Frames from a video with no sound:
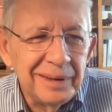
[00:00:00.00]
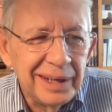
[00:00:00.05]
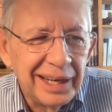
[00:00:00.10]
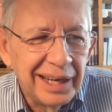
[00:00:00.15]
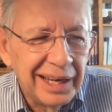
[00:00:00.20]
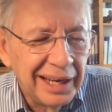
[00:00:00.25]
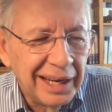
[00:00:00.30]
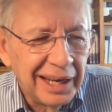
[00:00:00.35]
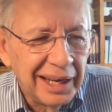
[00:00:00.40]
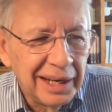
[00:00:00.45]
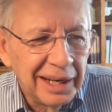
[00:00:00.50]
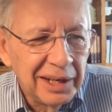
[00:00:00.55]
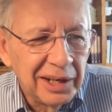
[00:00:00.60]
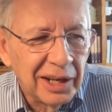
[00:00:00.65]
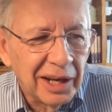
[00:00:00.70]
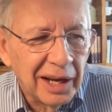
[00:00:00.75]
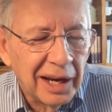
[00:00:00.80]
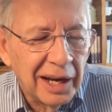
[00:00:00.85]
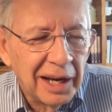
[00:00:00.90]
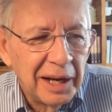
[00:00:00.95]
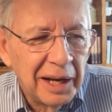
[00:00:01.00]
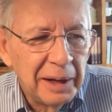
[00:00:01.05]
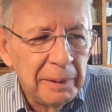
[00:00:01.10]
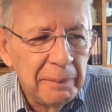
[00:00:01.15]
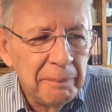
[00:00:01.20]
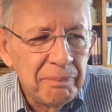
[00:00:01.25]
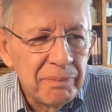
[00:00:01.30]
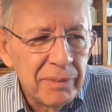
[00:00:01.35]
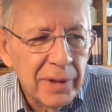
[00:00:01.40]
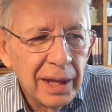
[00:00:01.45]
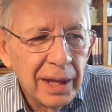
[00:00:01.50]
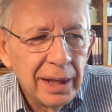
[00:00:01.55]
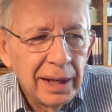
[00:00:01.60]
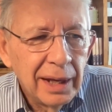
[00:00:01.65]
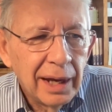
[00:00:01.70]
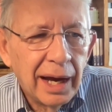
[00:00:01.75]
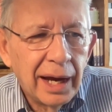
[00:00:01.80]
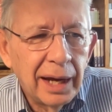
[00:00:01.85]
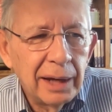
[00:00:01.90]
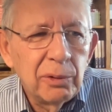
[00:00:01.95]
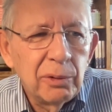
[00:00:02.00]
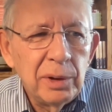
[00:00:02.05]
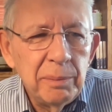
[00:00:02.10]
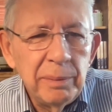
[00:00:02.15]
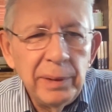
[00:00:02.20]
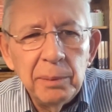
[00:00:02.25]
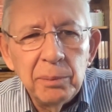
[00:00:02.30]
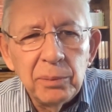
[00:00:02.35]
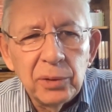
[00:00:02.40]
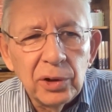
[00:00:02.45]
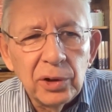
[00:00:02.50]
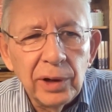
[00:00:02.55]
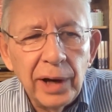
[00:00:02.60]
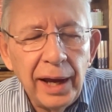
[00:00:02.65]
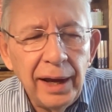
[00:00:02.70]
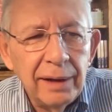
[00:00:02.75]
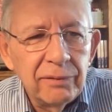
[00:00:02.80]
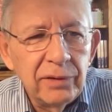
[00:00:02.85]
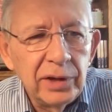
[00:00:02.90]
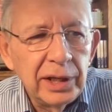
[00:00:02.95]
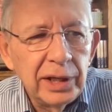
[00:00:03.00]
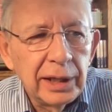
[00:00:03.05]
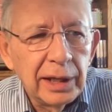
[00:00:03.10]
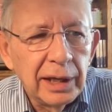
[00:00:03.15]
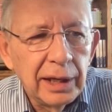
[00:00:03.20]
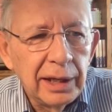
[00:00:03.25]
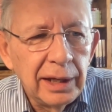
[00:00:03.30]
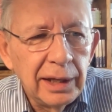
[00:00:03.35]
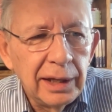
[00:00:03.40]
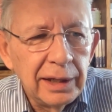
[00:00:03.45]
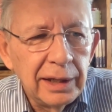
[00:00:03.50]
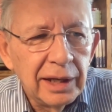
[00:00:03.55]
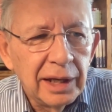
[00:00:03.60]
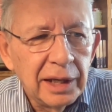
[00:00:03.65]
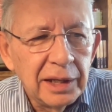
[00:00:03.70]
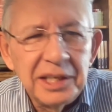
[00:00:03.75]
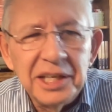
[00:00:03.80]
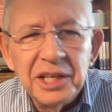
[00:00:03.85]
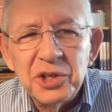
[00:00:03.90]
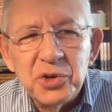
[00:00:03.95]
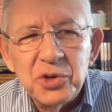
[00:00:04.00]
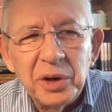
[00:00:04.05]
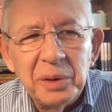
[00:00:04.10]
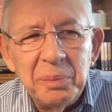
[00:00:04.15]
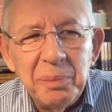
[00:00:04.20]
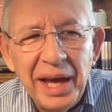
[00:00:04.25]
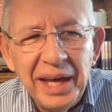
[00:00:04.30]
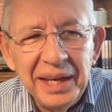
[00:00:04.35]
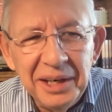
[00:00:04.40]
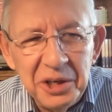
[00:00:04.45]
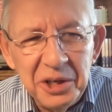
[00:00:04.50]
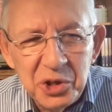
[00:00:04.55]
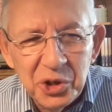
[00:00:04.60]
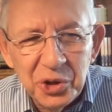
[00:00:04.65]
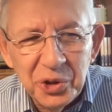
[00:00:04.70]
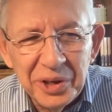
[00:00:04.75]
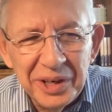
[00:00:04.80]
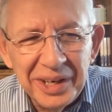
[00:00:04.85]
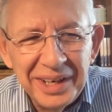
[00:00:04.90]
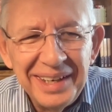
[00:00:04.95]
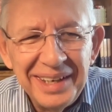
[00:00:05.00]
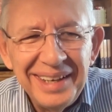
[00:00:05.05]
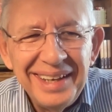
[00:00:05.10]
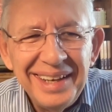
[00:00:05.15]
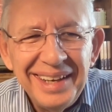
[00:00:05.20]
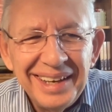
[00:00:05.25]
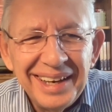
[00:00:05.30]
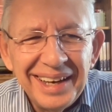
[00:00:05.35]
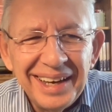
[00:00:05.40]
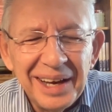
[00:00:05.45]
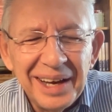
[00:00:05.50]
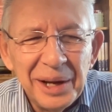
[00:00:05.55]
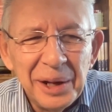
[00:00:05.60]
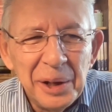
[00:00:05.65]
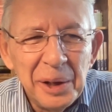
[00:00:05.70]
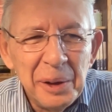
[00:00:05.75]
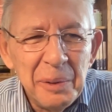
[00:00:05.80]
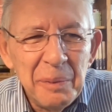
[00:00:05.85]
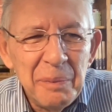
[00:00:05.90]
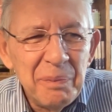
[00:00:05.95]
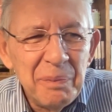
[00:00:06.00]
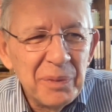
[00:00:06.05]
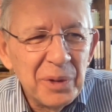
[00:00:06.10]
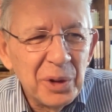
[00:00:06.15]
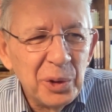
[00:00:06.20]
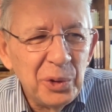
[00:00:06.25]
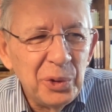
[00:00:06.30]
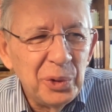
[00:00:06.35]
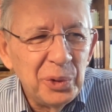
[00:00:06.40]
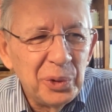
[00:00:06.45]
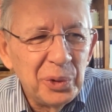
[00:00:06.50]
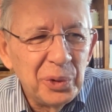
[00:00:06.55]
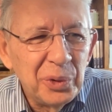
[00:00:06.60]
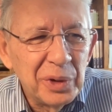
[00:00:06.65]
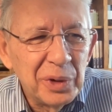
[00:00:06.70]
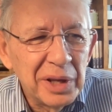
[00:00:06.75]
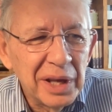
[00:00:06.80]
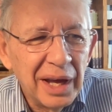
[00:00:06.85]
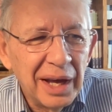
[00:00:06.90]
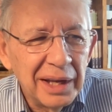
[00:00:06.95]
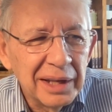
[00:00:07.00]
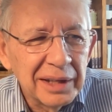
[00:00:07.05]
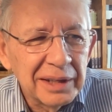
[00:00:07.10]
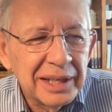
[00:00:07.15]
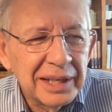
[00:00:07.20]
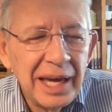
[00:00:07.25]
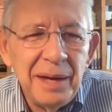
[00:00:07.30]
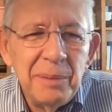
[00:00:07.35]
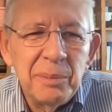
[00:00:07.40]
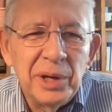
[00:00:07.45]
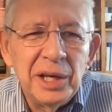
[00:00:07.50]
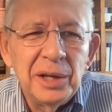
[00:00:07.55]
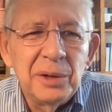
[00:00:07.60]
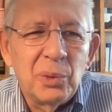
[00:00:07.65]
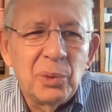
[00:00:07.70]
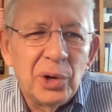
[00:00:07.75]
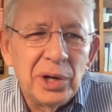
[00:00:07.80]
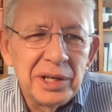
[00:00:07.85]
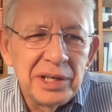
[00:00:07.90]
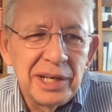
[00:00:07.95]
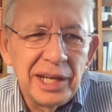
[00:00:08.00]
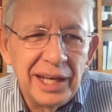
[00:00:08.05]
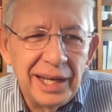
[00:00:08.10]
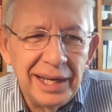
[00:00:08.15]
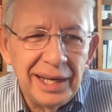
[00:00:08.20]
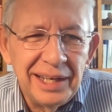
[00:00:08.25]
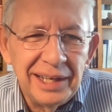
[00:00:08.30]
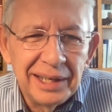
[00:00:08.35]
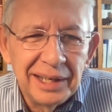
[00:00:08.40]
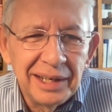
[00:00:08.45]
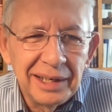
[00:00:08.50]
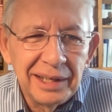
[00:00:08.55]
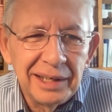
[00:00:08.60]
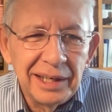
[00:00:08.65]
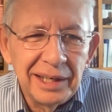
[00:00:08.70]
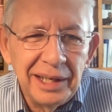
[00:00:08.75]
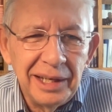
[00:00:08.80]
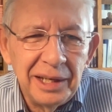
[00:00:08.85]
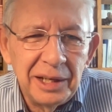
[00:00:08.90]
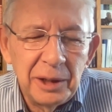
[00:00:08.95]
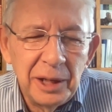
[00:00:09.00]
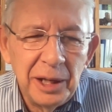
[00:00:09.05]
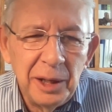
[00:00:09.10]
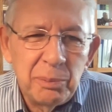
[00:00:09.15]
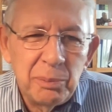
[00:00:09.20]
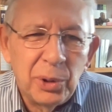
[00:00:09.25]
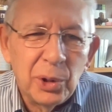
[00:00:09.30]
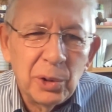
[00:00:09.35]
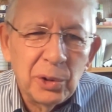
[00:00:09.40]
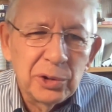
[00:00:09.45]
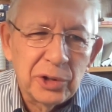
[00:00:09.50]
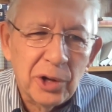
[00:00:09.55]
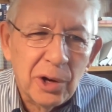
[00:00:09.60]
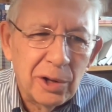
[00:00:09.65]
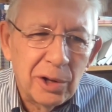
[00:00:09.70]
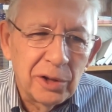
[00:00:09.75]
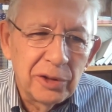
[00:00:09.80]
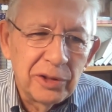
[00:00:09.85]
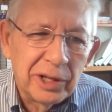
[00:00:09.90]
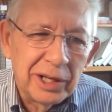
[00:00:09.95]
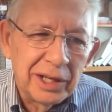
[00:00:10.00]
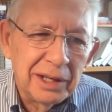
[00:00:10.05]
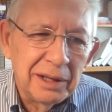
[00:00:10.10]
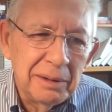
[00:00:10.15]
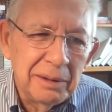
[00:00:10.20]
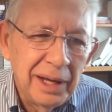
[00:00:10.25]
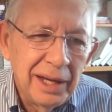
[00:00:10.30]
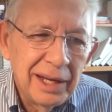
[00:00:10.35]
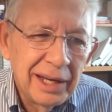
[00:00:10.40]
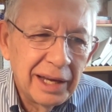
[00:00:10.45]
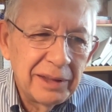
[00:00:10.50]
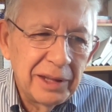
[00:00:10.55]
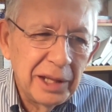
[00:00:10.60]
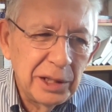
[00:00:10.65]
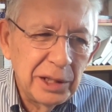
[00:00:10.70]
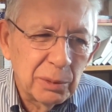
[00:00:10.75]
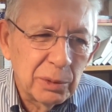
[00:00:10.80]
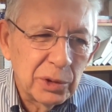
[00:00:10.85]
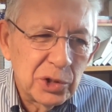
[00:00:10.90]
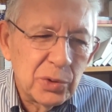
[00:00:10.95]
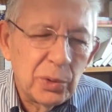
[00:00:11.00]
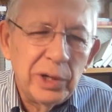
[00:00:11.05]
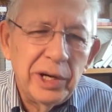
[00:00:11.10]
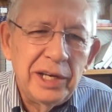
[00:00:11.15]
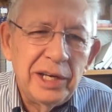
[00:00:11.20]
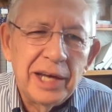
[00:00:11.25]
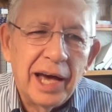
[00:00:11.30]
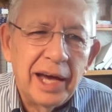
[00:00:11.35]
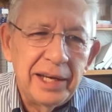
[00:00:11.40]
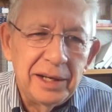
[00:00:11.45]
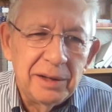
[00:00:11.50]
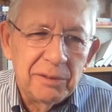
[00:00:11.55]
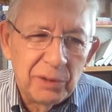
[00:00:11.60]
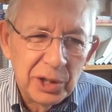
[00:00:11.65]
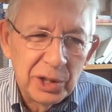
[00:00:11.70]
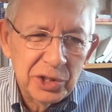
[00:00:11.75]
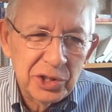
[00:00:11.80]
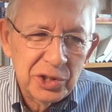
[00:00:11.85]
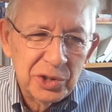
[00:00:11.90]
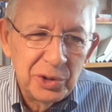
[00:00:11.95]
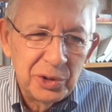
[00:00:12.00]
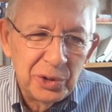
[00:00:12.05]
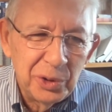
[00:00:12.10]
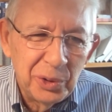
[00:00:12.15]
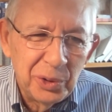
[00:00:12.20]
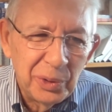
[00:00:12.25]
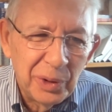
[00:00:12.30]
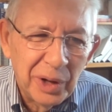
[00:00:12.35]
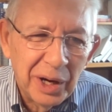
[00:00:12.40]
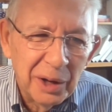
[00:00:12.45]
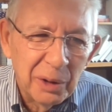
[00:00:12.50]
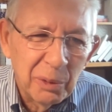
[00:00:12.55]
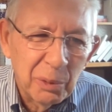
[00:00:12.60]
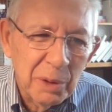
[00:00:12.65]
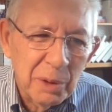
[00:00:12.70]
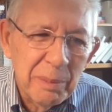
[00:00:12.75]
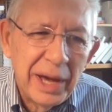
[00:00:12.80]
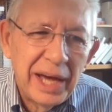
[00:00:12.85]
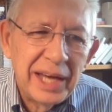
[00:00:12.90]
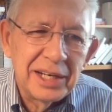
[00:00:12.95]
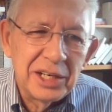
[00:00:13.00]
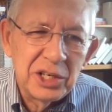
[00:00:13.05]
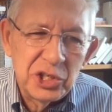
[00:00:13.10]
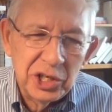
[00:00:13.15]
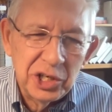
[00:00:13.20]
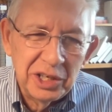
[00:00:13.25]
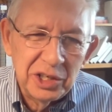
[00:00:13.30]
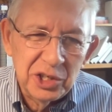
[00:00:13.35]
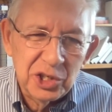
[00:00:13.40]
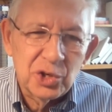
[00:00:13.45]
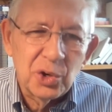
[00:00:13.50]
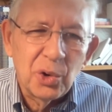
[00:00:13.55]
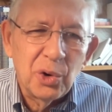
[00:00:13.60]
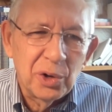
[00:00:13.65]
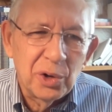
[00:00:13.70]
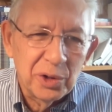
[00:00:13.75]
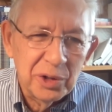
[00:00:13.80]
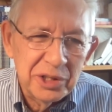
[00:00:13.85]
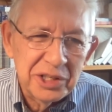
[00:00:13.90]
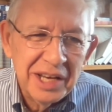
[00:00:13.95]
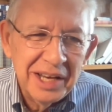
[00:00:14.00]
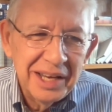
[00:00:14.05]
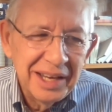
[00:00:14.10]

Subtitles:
and I remember having a district manager who came in one day, and he pulled I think there were 29 of us who were managing stores